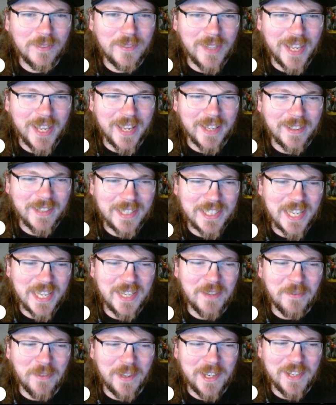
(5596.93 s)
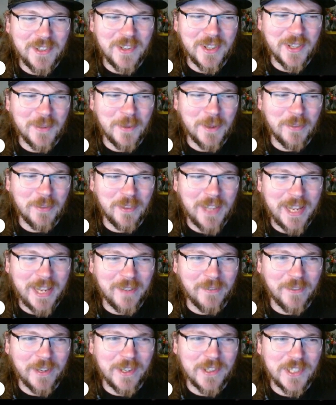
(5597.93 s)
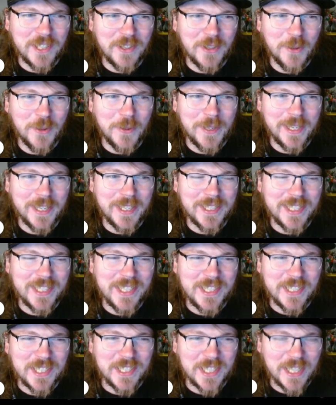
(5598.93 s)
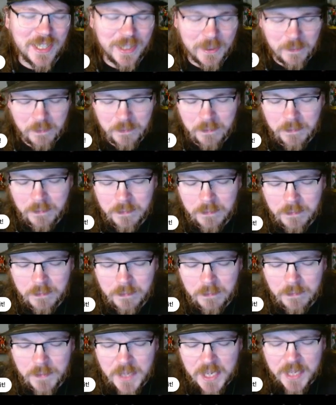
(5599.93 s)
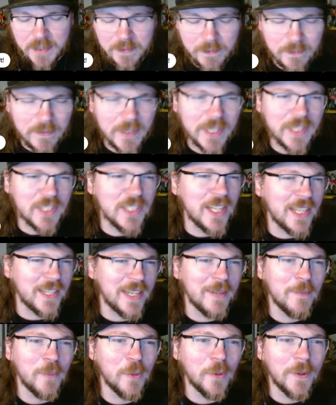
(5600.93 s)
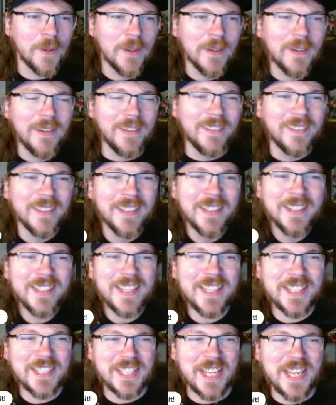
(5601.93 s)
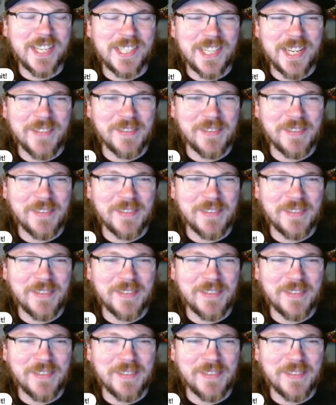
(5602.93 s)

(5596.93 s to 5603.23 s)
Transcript: Yeah, it's kind of funny too that when Flag figures out who he is, he's just kind of like, yeah, that's not that important. He just isn't